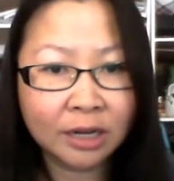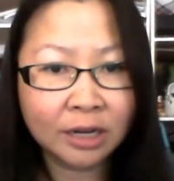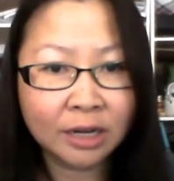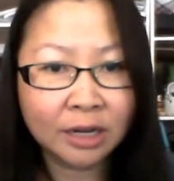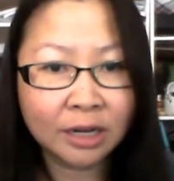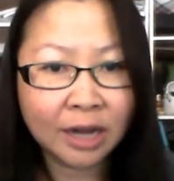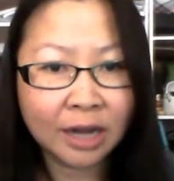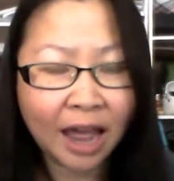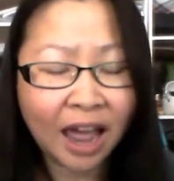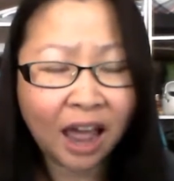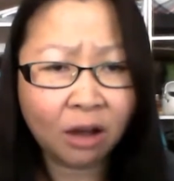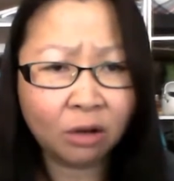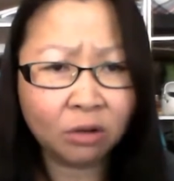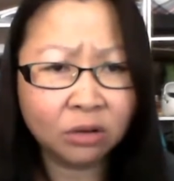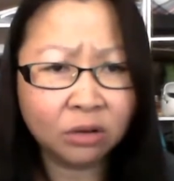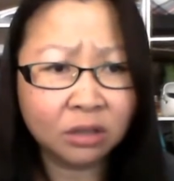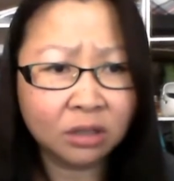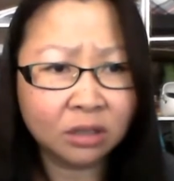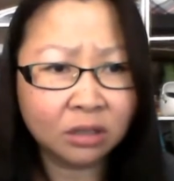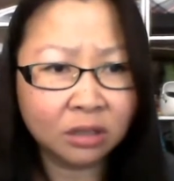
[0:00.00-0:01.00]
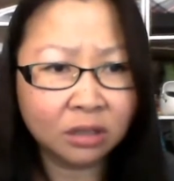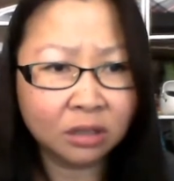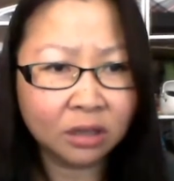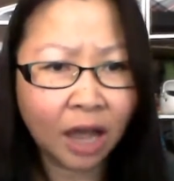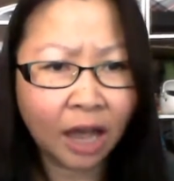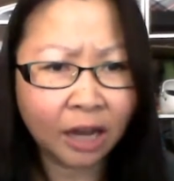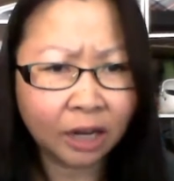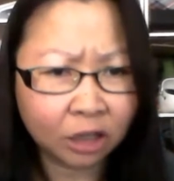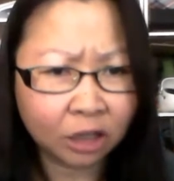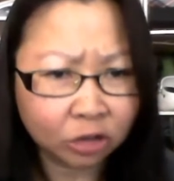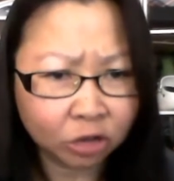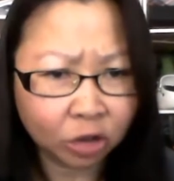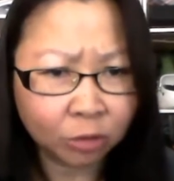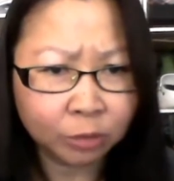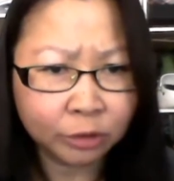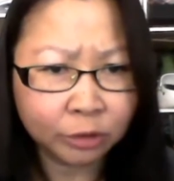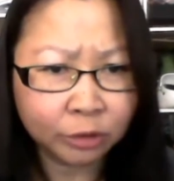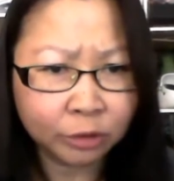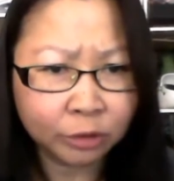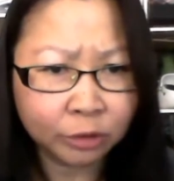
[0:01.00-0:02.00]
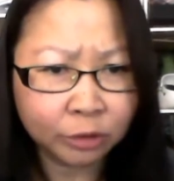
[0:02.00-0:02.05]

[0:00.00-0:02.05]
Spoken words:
Now, on a global